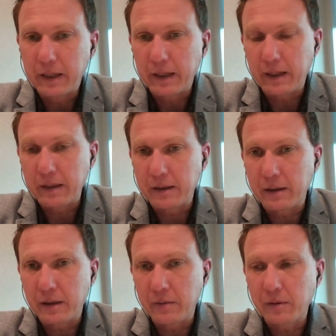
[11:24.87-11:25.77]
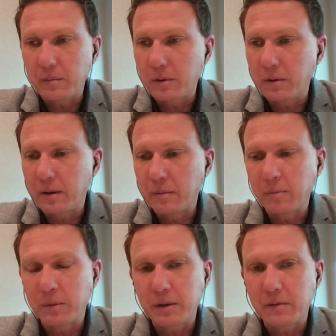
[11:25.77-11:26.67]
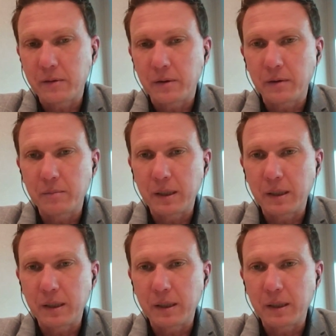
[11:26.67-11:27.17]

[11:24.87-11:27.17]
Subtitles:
And if community members have not